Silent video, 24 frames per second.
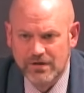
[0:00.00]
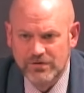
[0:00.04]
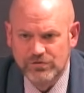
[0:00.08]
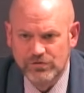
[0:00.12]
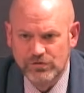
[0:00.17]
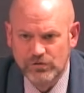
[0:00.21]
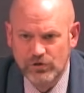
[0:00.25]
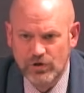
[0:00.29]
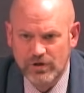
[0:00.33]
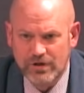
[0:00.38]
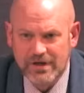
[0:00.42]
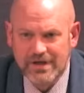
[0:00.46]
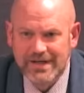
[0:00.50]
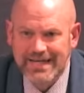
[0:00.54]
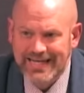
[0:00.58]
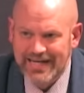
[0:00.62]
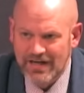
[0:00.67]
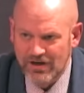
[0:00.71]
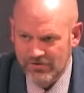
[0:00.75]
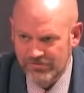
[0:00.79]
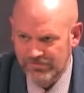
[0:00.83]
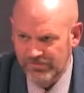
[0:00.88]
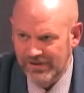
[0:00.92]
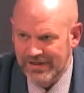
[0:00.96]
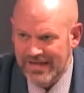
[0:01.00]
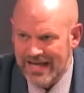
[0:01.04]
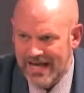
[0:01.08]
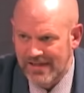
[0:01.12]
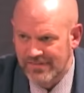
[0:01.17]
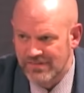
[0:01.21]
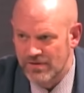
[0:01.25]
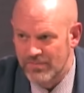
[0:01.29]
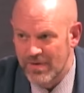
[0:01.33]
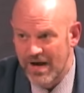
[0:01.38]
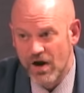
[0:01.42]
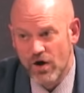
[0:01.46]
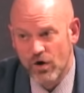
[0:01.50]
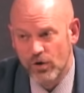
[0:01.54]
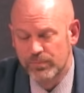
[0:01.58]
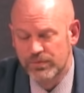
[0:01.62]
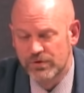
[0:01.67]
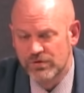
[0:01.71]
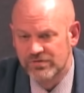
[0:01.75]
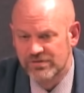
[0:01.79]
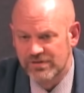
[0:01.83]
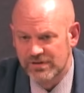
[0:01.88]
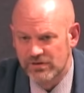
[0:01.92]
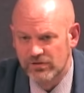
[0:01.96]
to look carefully at them, I
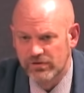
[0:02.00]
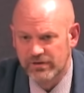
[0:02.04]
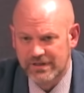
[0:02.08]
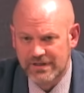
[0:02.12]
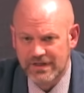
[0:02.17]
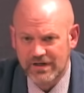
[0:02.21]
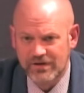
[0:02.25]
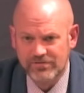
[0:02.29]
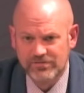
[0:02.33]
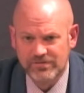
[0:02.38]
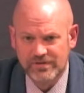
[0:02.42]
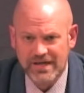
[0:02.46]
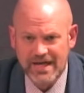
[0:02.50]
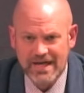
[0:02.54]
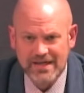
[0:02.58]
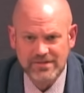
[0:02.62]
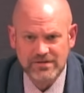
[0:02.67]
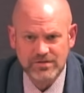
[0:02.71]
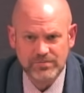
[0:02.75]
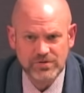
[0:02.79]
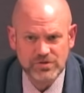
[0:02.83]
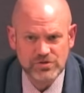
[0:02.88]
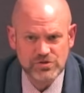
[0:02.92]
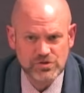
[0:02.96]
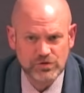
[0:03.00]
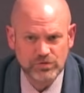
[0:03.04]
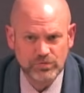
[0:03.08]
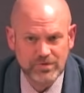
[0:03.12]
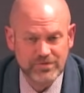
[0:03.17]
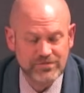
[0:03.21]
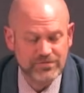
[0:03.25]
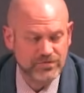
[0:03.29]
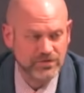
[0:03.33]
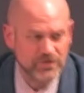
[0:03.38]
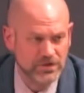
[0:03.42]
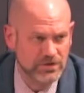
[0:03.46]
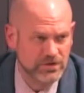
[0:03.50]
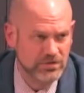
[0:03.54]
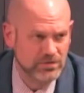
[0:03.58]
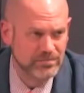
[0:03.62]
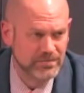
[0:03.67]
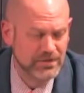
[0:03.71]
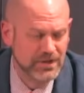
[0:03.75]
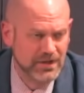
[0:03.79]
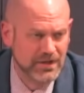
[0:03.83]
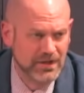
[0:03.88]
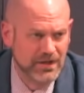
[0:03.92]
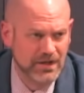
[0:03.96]
hope you did look carefully at them and you'll
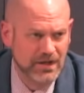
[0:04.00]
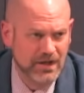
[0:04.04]
review